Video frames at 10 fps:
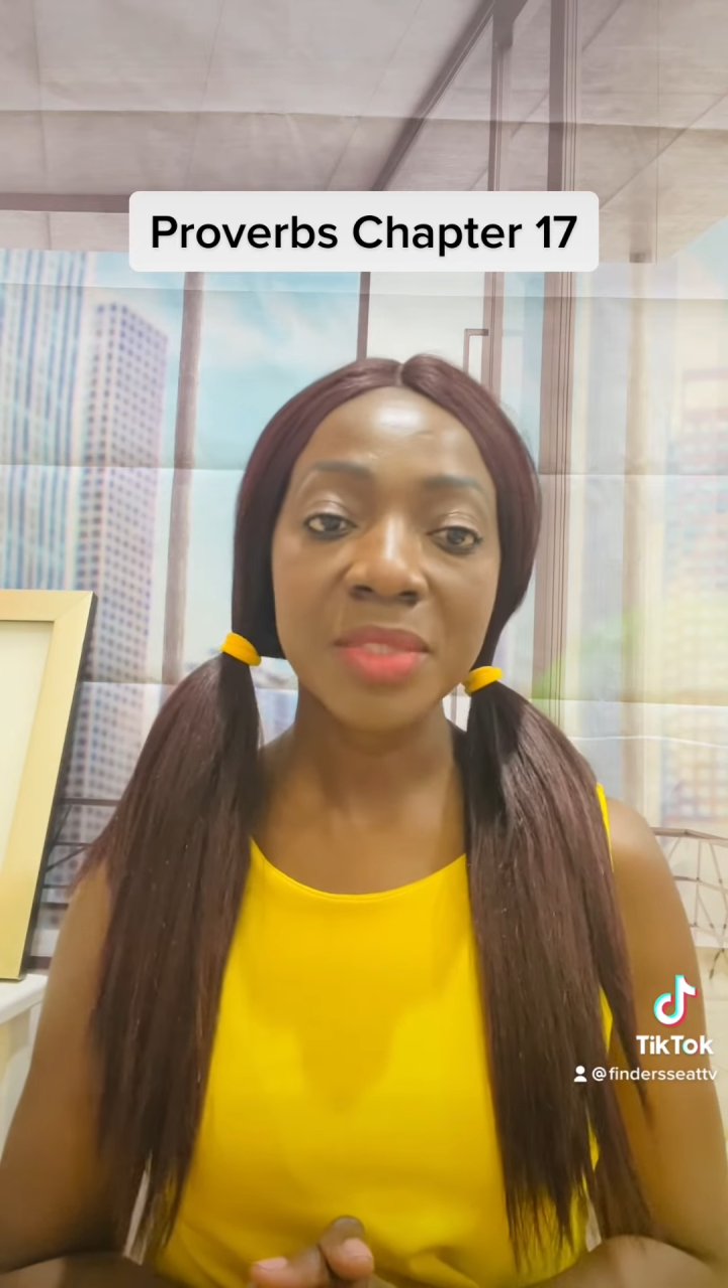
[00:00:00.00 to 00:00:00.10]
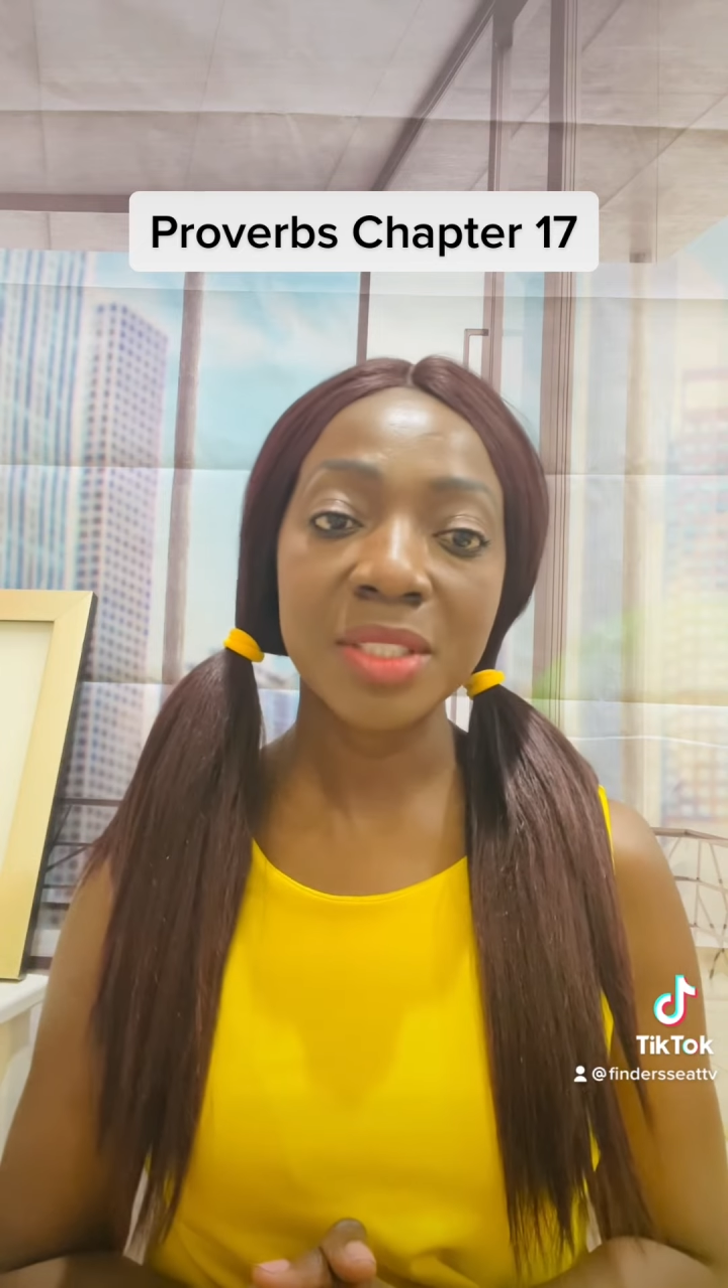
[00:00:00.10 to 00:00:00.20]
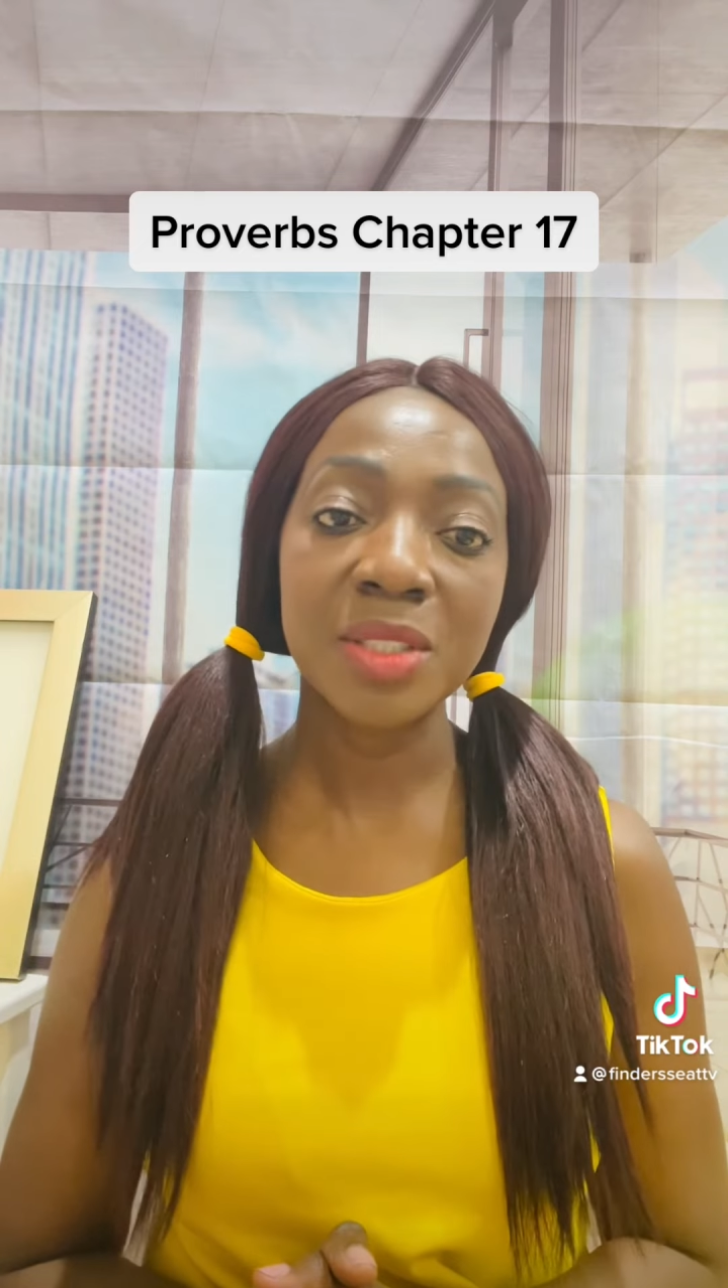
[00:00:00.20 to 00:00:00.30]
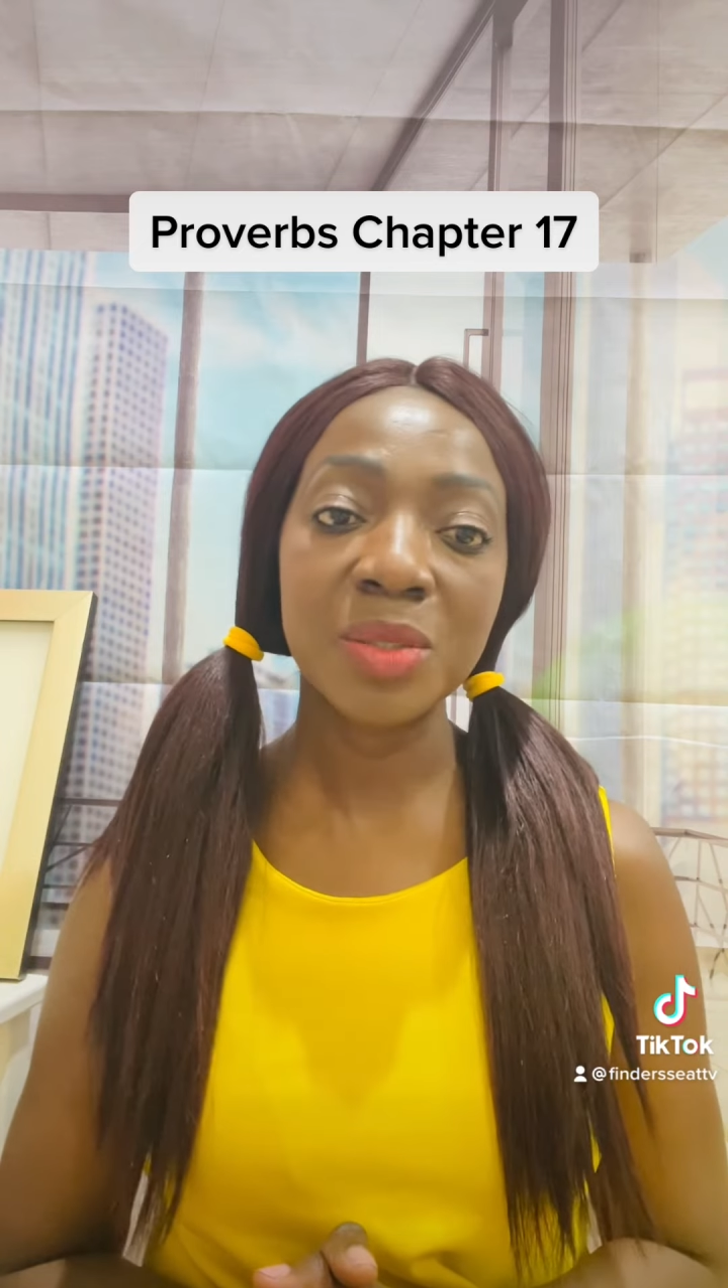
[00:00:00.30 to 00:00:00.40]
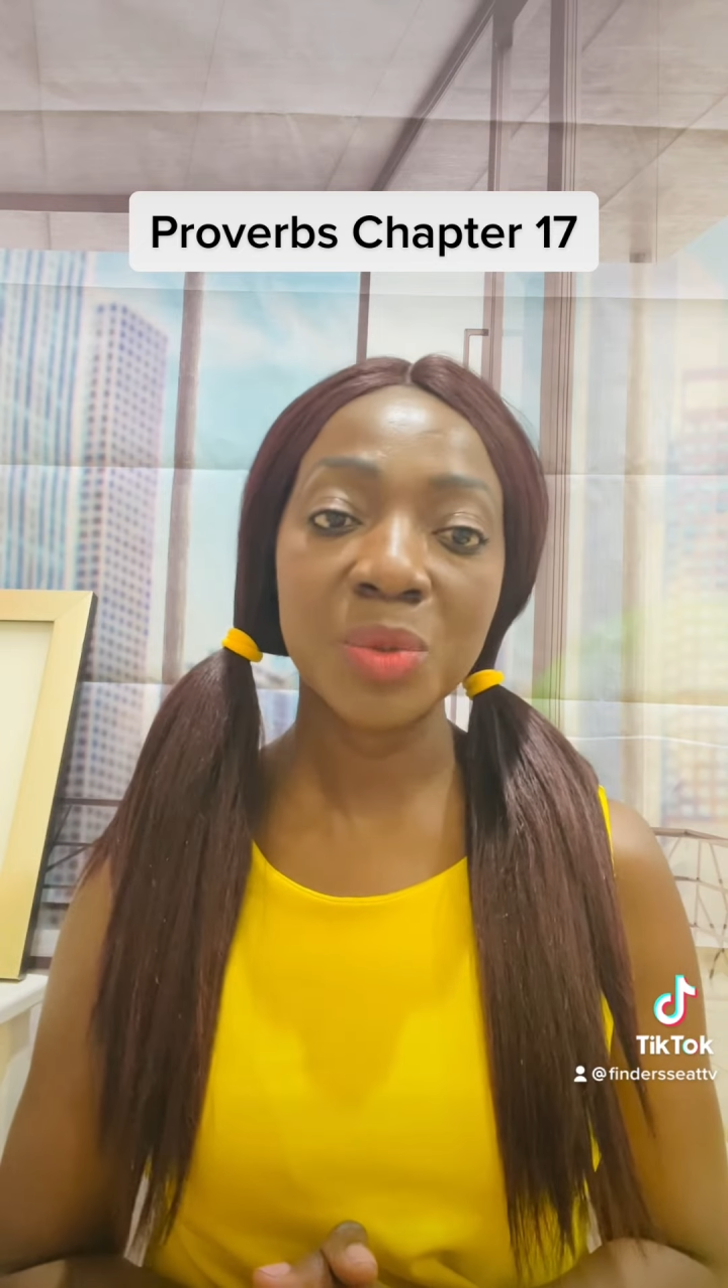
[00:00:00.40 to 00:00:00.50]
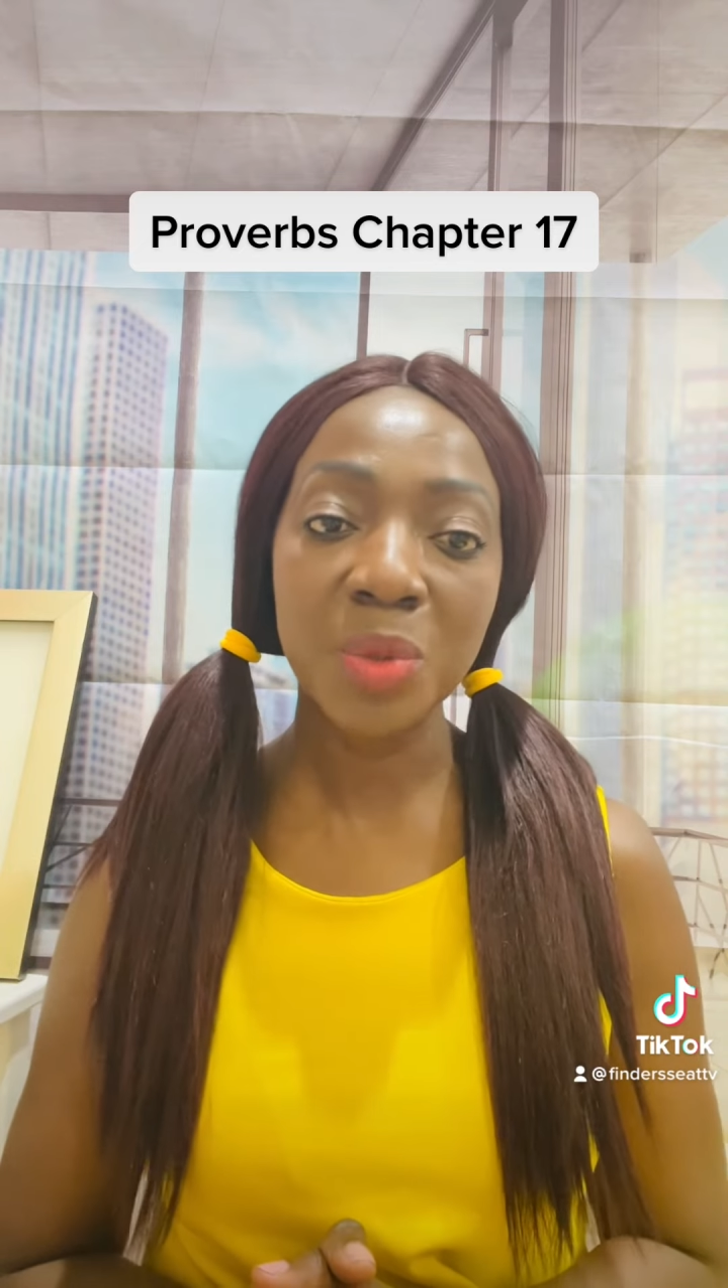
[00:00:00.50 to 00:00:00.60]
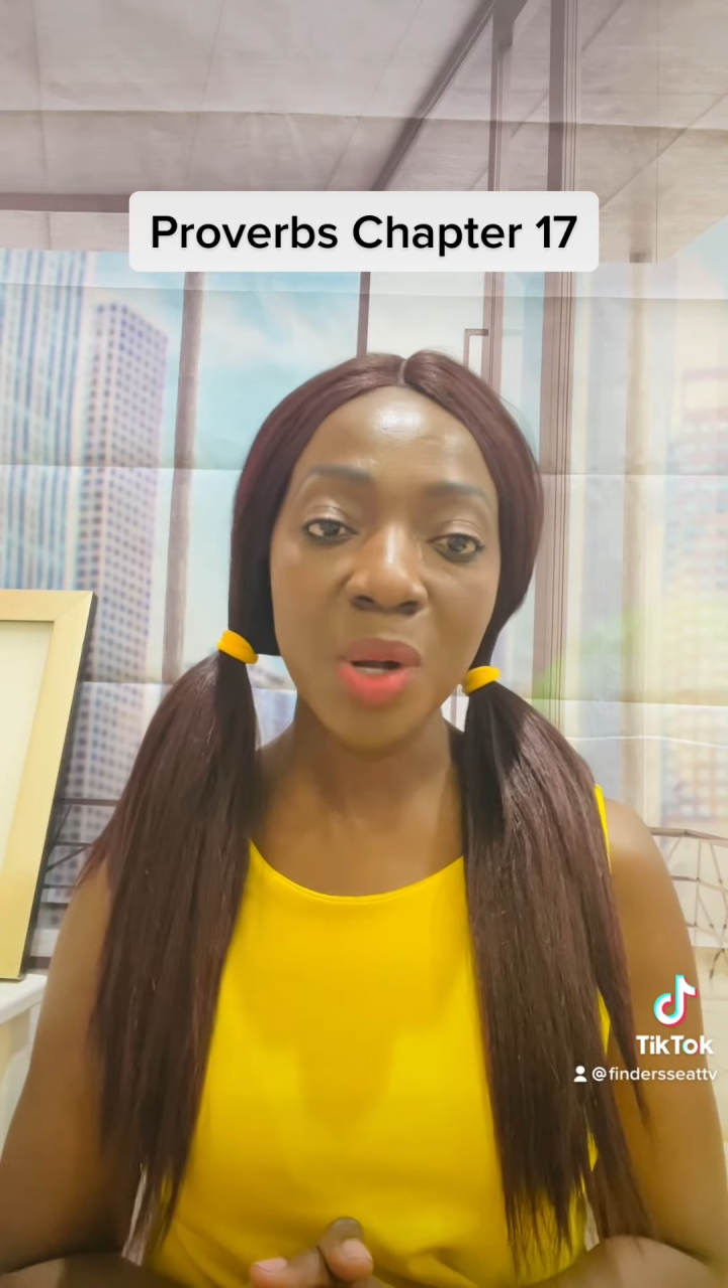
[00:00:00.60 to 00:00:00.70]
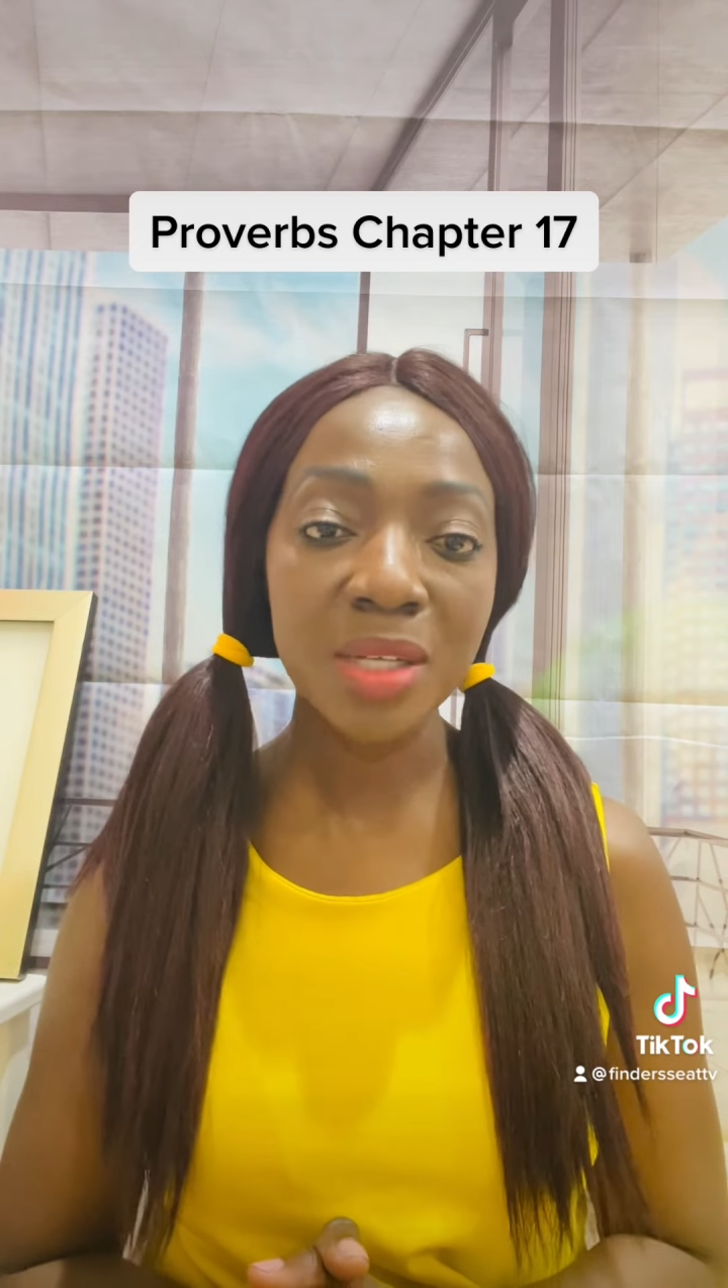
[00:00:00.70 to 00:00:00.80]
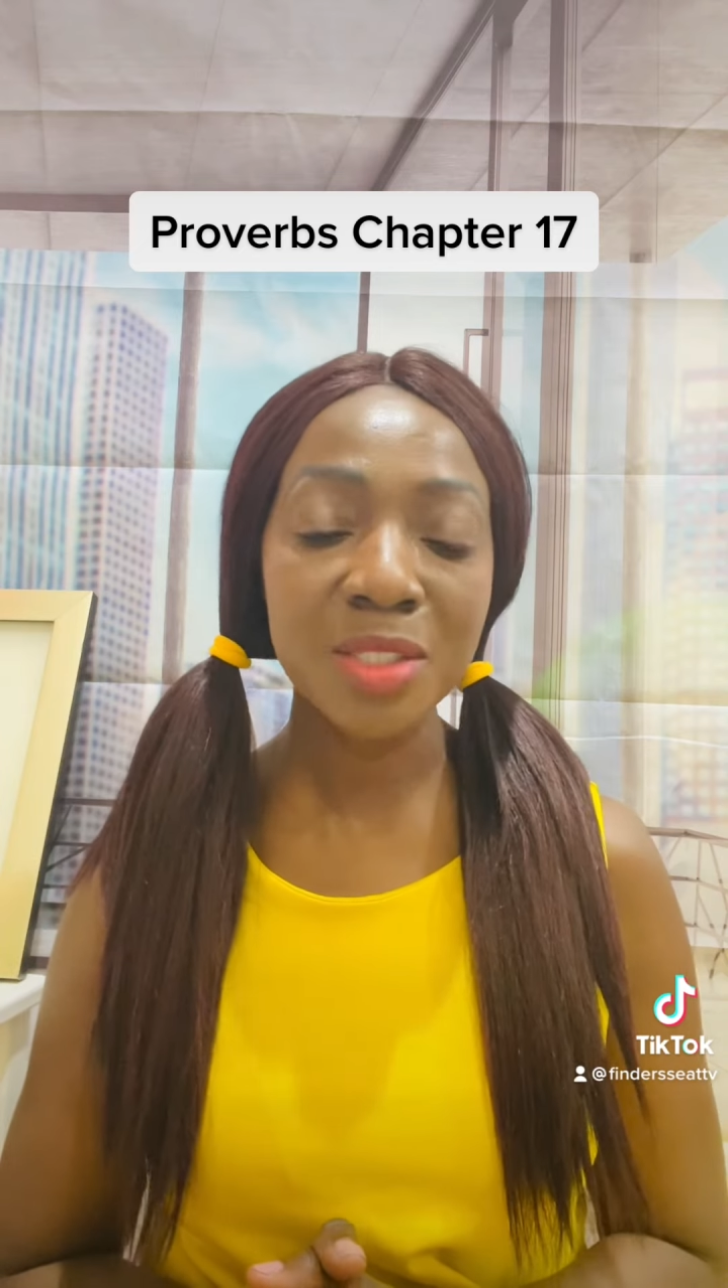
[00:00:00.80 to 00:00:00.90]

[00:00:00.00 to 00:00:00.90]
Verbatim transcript: It is wrong